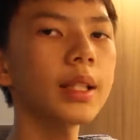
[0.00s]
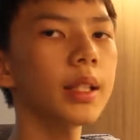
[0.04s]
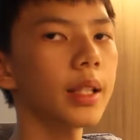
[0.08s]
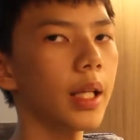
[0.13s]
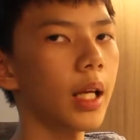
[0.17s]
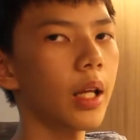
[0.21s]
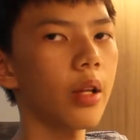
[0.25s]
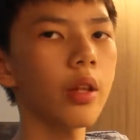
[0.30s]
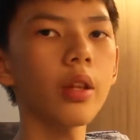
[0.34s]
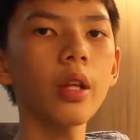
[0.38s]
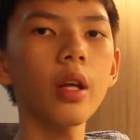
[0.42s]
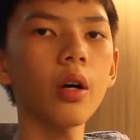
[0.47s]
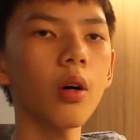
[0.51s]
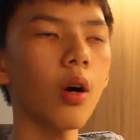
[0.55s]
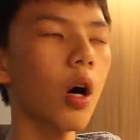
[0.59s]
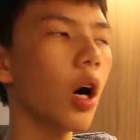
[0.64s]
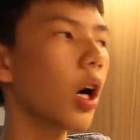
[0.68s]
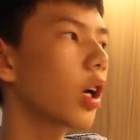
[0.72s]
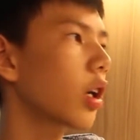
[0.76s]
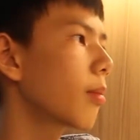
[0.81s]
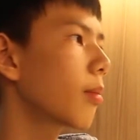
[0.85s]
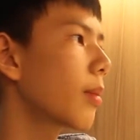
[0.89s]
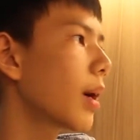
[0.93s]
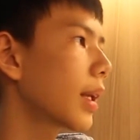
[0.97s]
it, and they'll
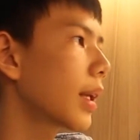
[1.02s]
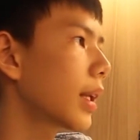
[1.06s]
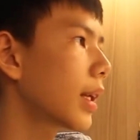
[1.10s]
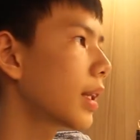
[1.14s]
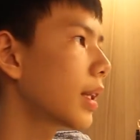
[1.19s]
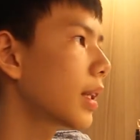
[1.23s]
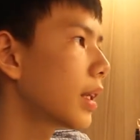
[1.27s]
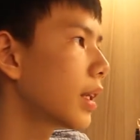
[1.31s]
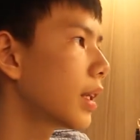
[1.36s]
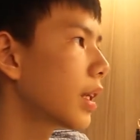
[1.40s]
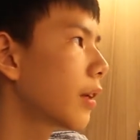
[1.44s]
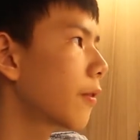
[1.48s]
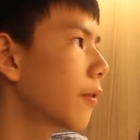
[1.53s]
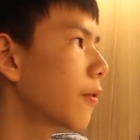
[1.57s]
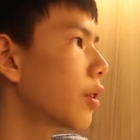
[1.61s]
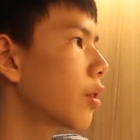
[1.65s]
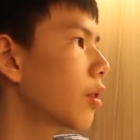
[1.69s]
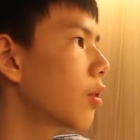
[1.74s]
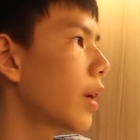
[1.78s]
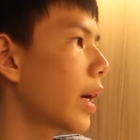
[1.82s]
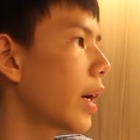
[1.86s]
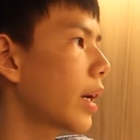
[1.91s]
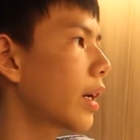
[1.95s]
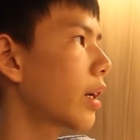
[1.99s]
automatically give
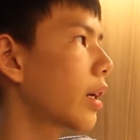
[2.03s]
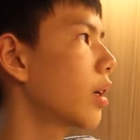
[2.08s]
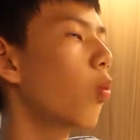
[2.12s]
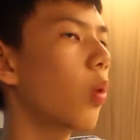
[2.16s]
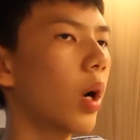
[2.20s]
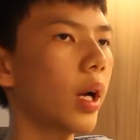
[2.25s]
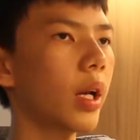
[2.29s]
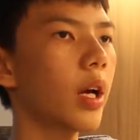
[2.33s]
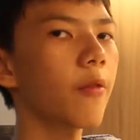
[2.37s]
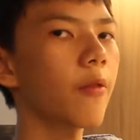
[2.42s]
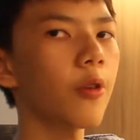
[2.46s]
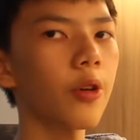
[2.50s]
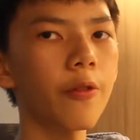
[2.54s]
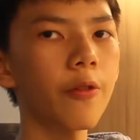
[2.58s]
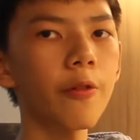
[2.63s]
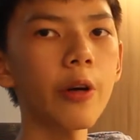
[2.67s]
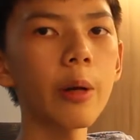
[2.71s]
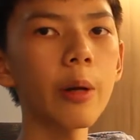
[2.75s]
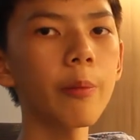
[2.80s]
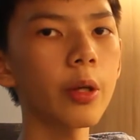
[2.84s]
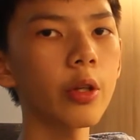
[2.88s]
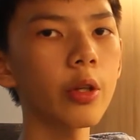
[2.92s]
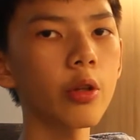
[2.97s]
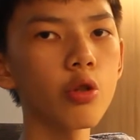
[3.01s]
you a whatever
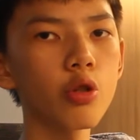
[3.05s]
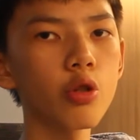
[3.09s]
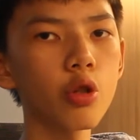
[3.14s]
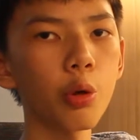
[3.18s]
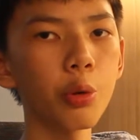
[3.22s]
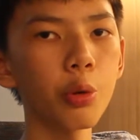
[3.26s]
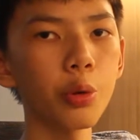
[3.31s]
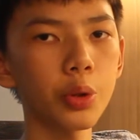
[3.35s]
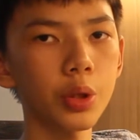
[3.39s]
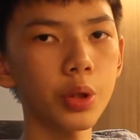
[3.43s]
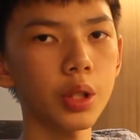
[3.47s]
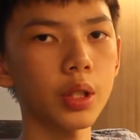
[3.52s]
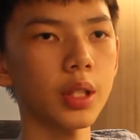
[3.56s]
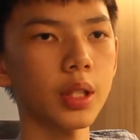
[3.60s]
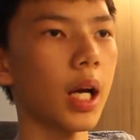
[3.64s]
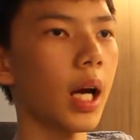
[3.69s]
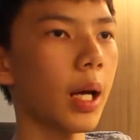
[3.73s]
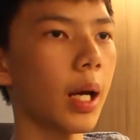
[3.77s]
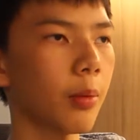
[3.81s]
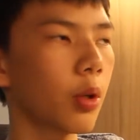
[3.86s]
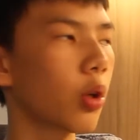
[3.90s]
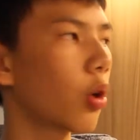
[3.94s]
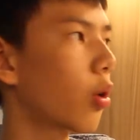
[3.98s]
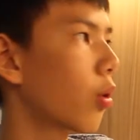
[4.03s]
frame rate you chose
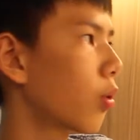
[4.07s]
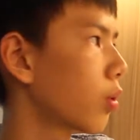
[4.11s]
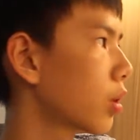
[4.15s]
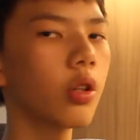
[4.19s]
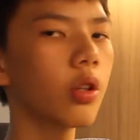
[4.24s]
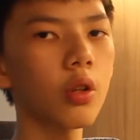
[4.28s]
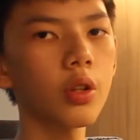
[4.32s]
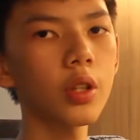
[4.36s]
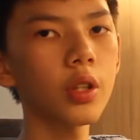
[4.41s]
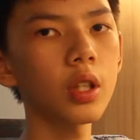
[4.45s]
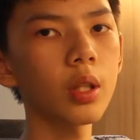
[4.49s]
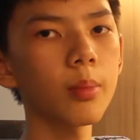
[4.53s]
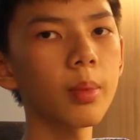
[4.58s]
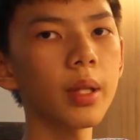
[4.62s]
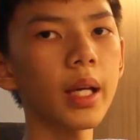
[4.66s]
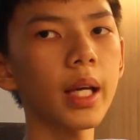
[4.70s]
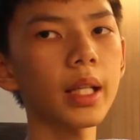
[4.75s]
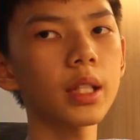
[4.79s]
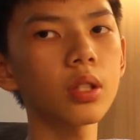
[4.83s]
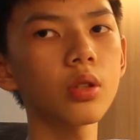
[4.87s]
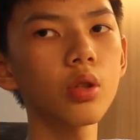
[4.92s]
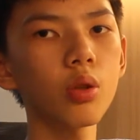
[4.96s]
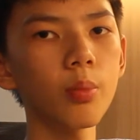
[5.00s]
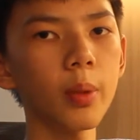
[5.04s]
time code. You don't need to be
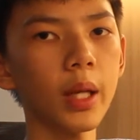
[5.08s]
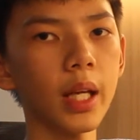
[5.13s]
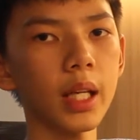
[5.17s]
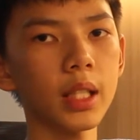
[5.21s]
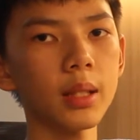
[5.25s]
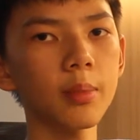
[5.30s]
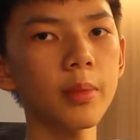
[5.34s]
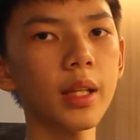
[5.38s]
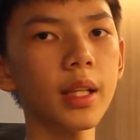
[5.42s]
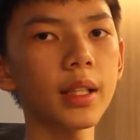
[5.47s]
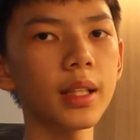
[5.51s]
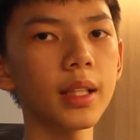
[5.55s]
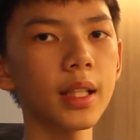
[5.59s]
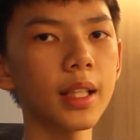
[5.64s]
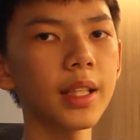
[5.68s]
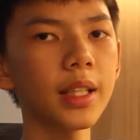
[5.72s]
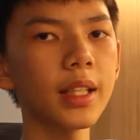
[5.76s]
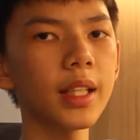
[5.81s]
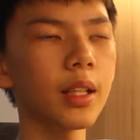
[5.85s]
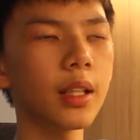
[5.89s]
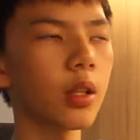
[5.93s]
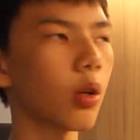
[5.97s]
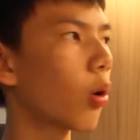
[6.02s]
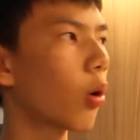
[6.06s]
as stupid as me and
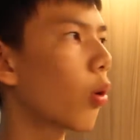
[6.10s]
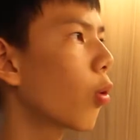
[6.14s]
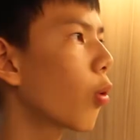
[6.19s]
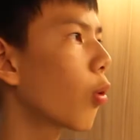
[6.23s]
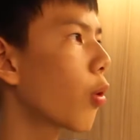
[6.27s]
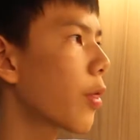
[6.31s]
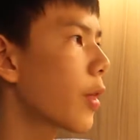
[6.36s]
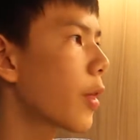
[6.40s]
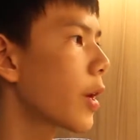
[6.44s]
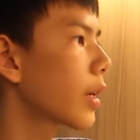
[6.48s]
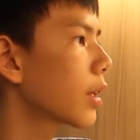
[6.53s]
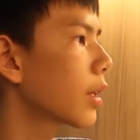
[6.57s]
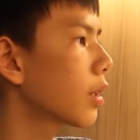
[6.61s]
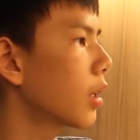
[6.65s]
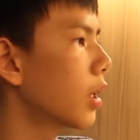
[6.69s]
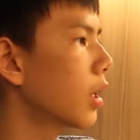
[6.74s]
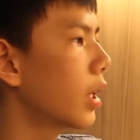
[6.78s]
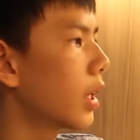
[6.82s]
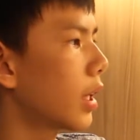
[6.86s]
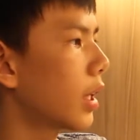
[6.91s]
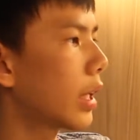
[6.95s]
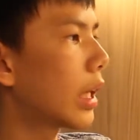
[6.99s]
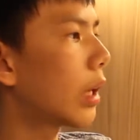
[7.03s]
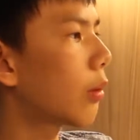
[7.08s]
deleting the whole thing.
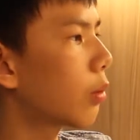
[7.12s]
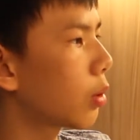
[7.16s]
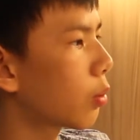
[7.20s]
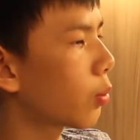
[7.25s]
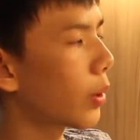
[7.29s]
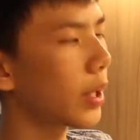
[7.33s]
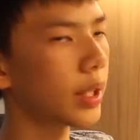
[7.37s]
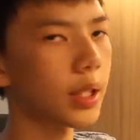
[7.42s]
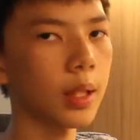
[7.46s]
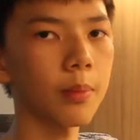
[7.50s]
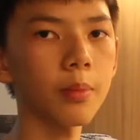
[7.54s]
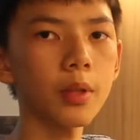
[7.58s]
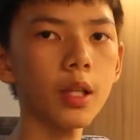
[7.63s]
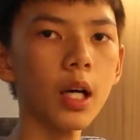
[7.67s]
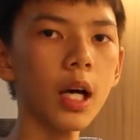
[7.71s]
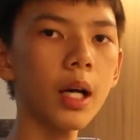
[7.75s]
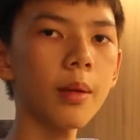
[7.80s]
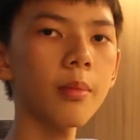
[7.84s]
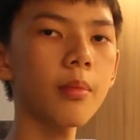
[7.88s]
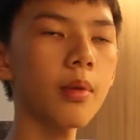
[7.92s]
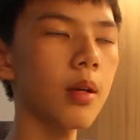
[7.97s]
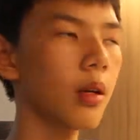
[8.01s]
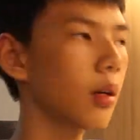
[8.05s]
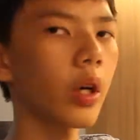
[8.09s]
That would waste some
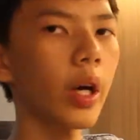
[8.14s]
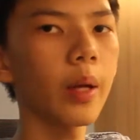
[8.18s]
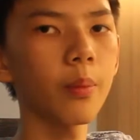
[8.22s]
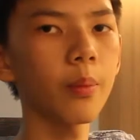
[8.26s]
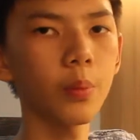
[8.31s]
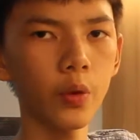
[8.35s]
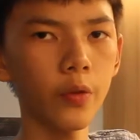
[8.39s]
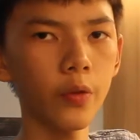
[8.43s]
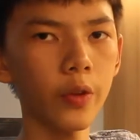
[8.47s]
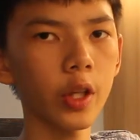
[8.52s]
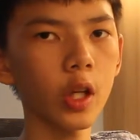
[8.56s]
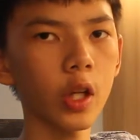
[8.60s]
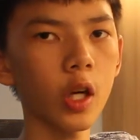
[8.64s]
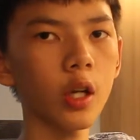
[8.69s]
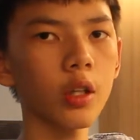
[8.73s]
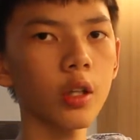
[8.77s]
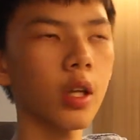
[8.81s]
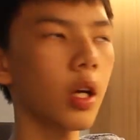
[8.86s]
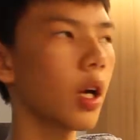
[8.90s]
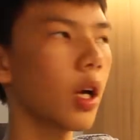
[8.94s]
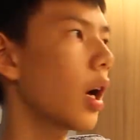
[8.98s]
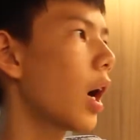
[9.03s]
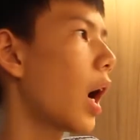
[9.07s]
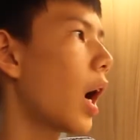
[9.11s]
time. Alright, moving on.
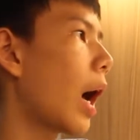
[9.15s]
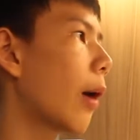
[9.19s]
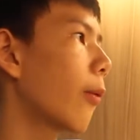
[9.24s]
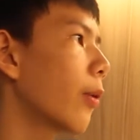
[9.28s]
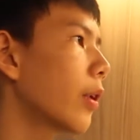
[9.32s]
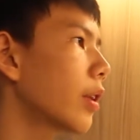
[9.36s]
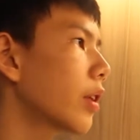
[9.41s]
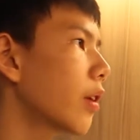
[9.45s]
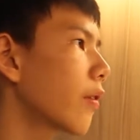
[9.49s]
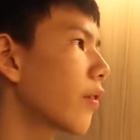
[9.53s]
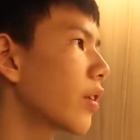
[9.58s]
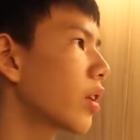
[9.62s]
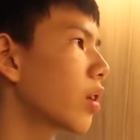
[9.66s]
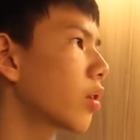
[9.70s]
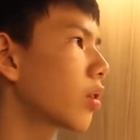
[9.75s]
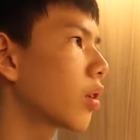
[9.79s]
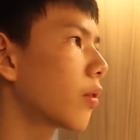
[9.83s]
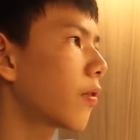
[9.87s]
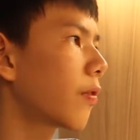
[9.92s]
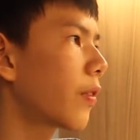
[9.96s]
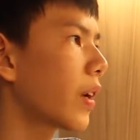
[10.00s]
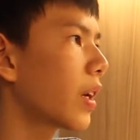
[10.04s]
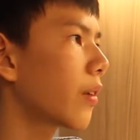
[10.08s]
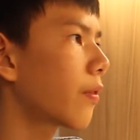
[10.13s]
I want the video to
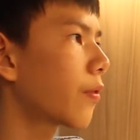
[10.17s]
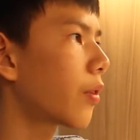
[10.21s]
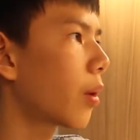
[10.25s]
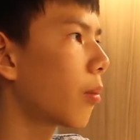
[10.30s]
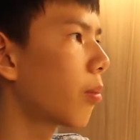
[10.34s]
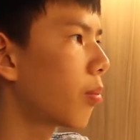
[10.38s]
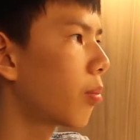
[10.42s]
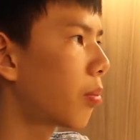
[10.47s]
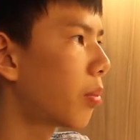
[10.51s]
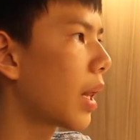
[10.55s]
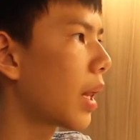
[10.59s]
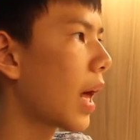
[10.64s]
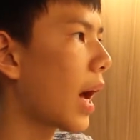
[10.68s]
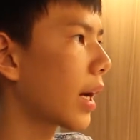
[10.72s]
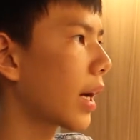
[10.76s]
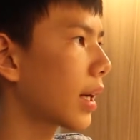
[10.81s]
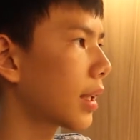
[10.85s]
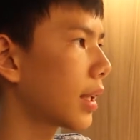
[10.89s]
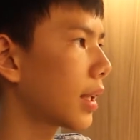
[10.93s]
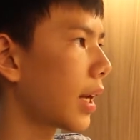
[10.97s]
fade from black